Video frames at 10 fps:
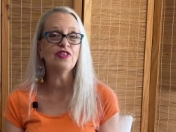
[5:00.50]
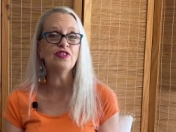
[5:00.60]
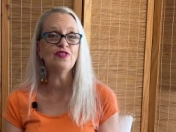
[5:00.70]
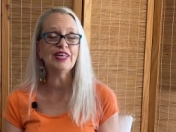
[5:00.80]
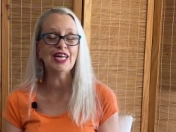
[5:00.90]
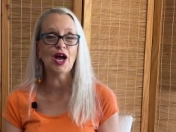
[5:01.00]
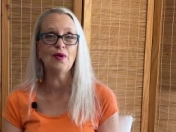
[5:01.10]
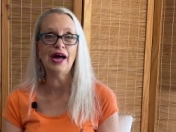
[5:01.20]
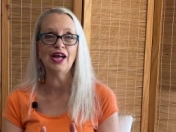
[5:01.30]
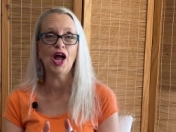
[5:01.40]
this video
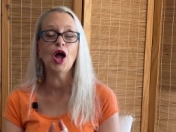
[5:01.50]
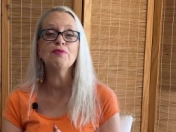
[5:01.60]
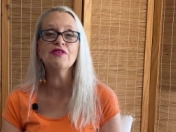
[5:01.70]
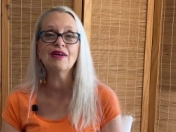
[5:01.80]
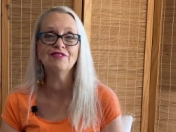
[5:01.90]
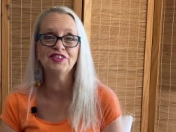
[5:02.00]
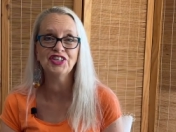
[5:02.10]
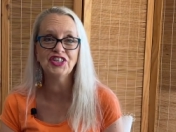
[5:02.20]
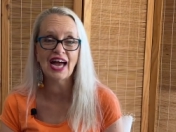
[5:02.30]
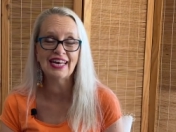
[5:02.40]
and I hope you're up for the
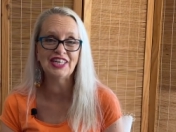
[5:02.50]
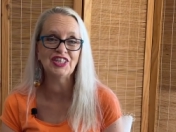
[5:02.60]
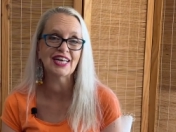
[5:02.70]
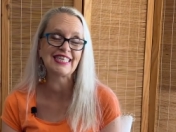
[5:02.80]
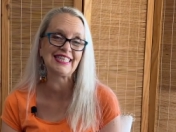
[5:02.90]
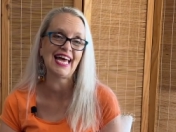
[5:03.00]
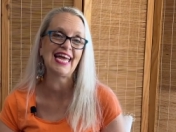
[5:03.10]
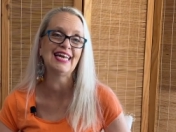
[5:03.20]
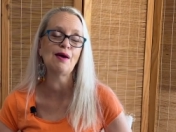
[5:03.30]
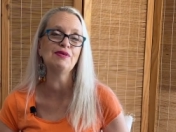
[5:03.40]
challenge. Like I
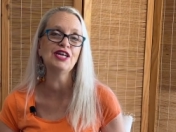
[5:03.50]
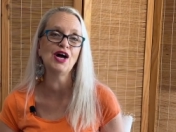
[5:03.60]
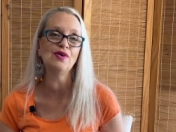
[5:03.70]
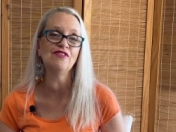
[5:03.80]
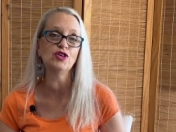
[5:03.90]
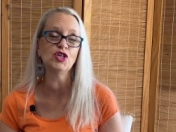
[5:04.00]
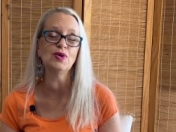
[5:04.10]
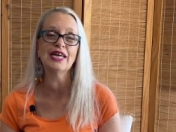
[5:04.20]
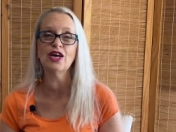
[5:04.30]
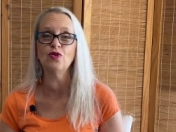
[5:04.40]
say, let me know if you're
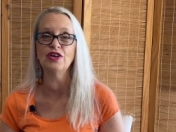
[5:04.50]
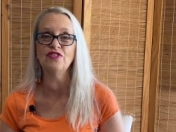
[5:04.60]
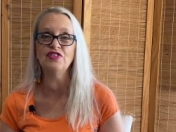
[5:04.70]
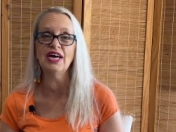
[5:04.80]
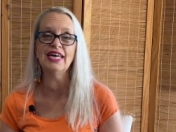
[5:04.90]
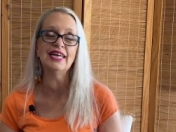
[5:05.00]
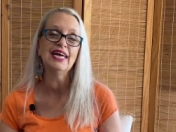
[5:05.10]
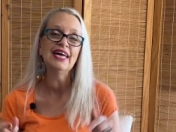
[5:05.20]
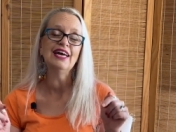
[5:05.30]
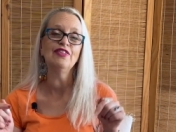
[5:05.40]
doing it or you've done it
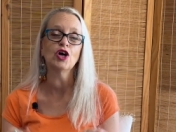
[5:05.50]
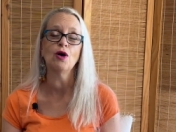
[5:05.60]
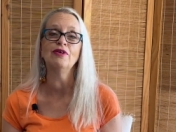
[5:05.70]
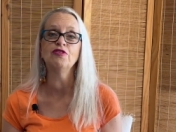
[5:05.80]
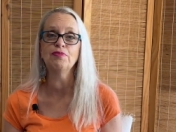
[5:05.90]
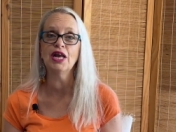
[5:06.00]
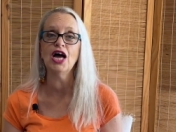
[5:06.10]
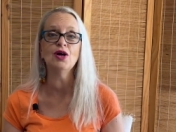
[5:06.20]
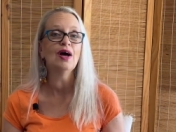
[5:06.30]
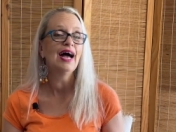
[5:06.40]
in the comments
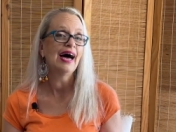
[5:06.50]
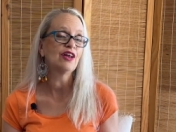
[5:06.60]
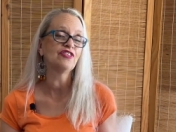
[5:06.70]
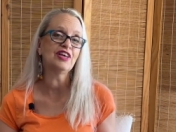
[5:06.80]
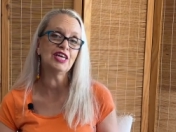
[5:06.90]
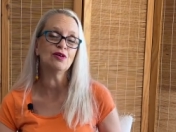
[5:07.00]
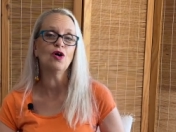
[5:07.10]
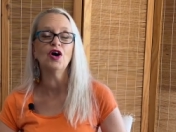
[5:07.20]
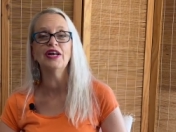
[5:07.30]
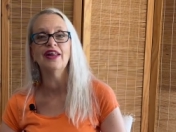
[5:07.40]
below, and I'll see you
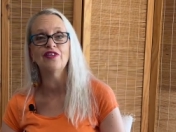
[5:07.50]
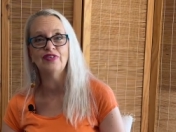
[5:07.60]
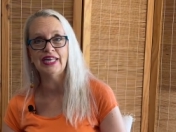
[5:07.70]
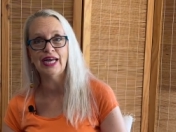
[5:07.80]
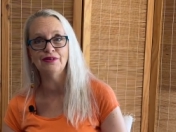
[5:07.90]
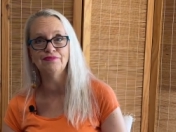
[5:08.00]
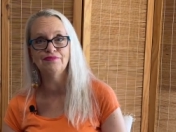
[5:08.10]
on another video.